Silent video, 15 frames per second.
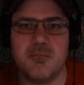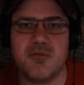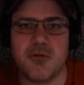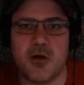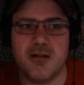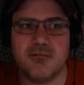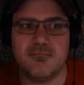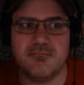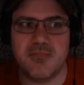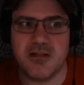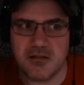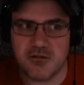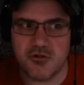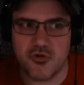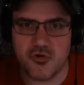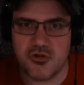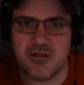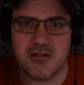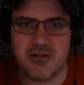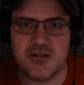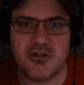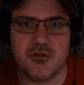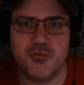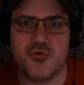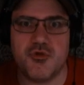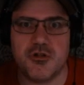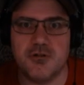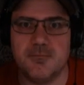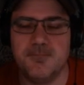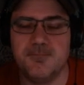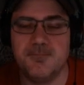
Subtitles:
thought is usually the solution,